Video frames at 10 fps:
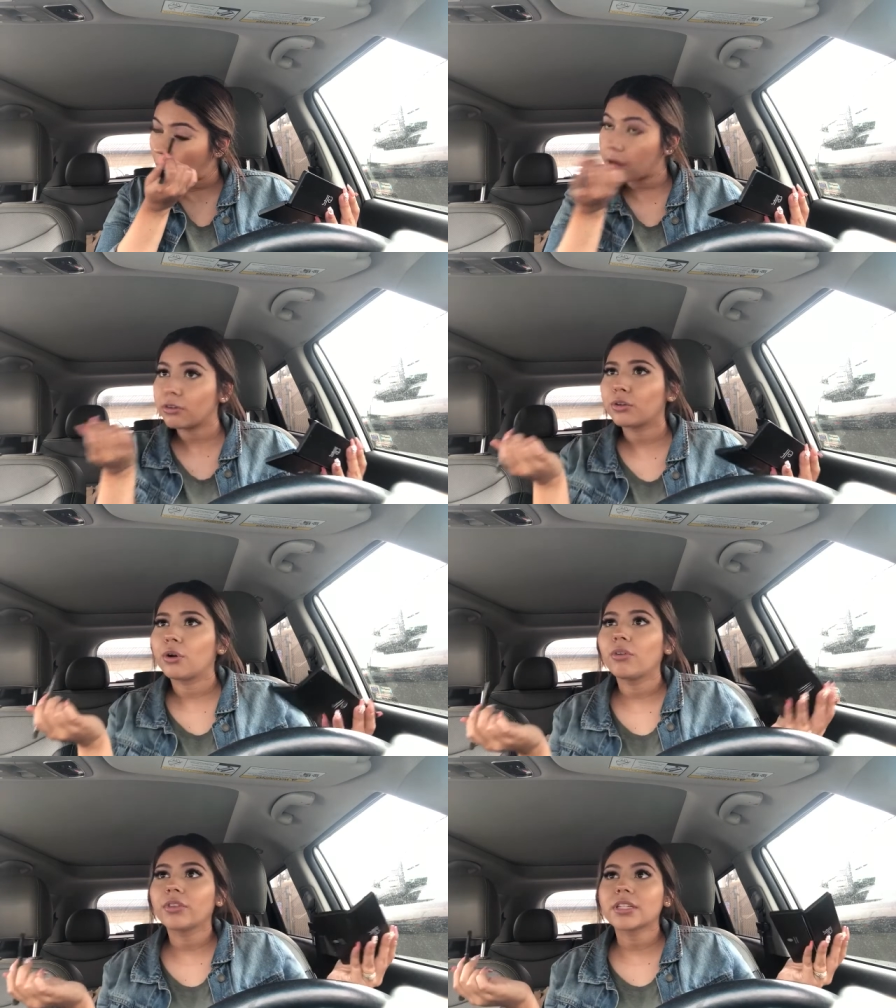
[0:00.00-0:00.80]
I don't
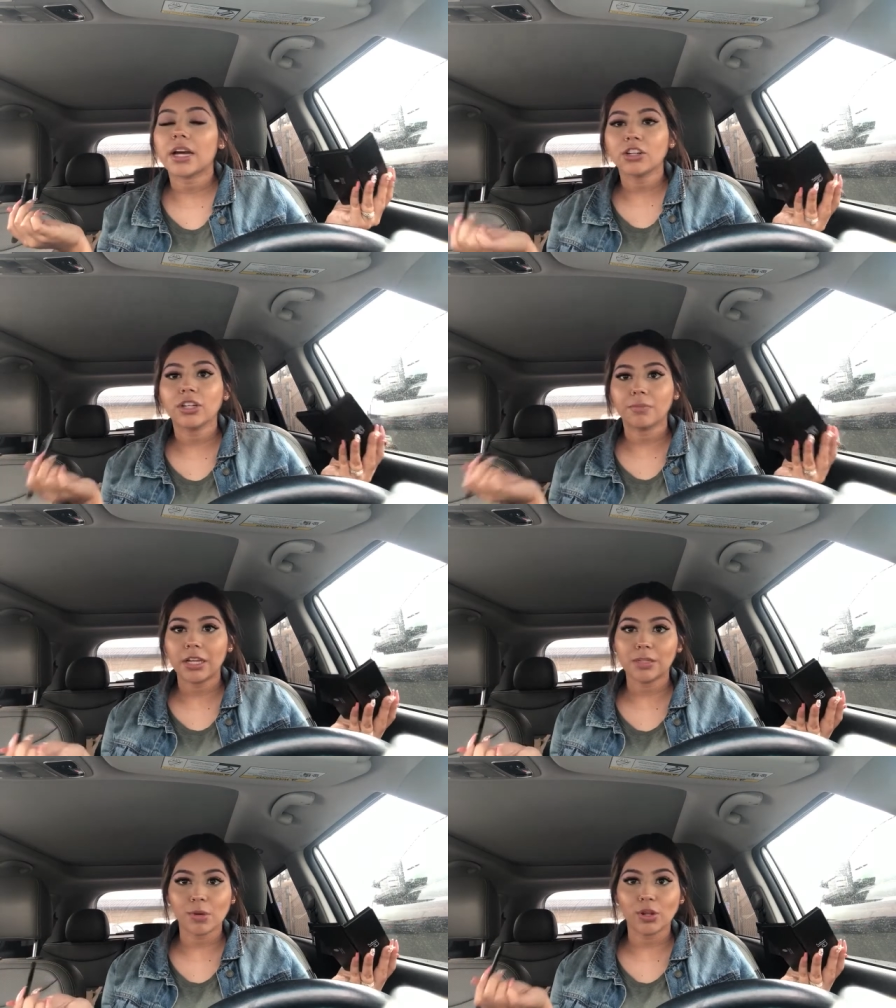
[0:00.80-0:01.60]
know if this actually
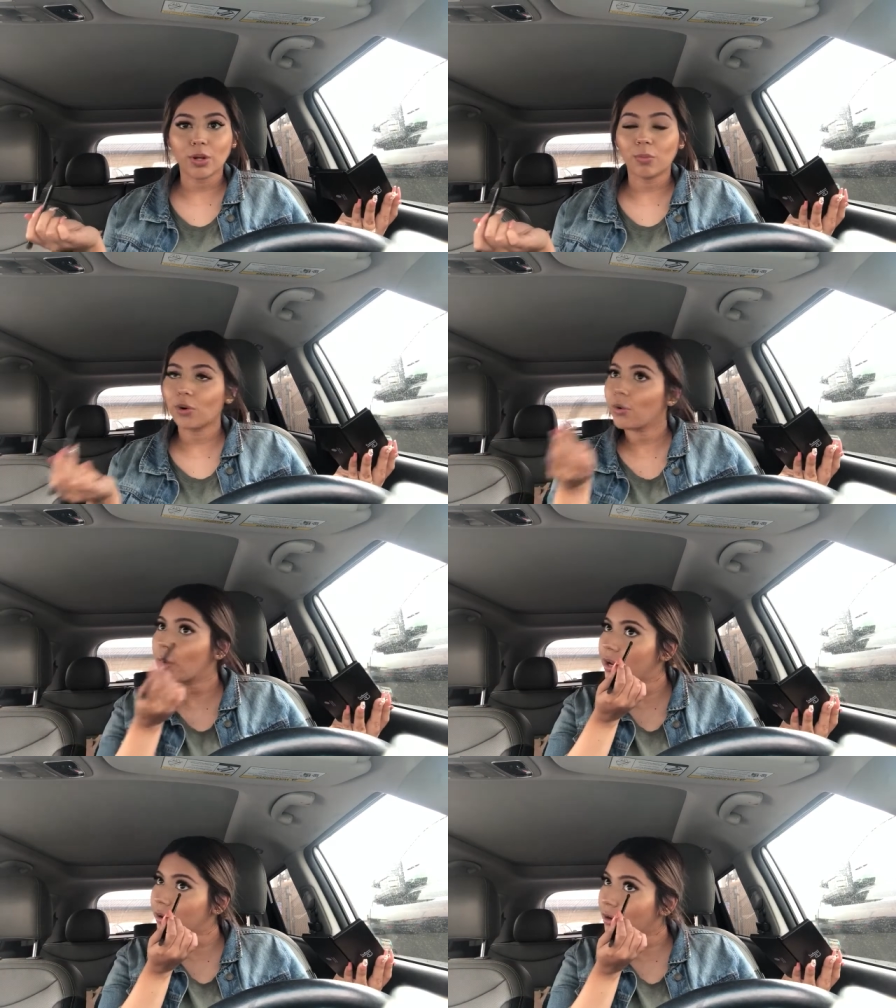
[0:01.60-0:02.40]
makes me look more
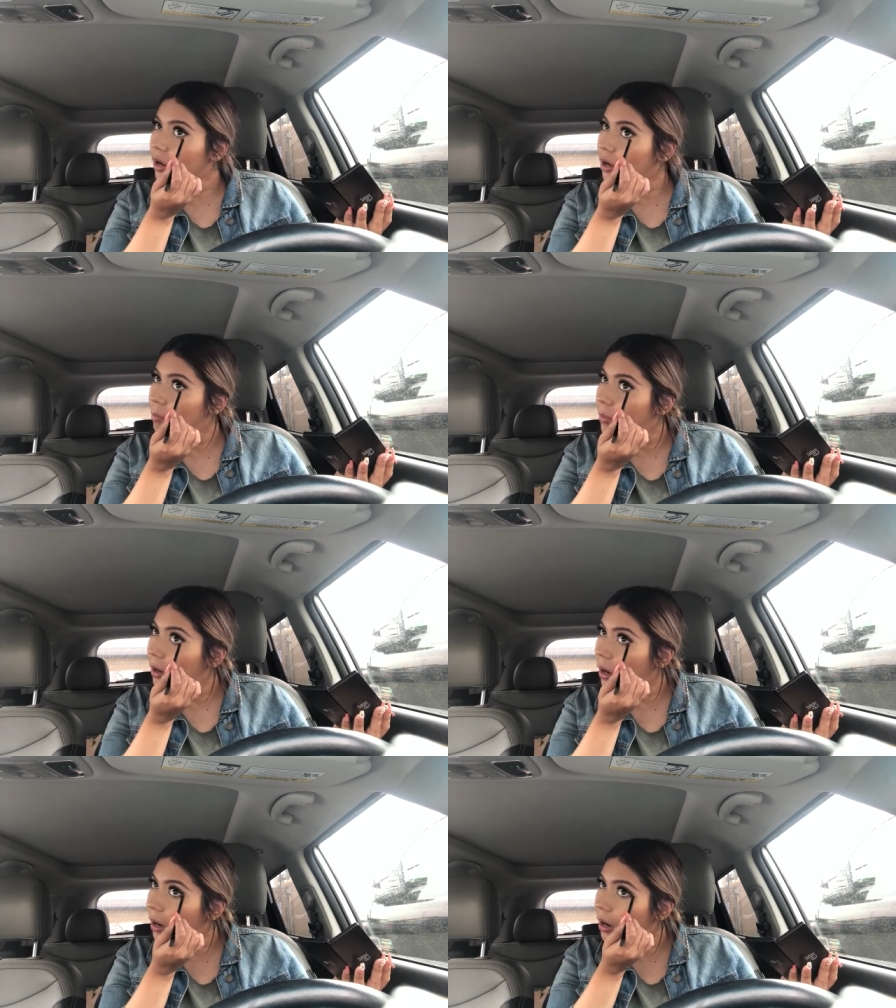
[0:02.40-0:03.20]
awake or not, but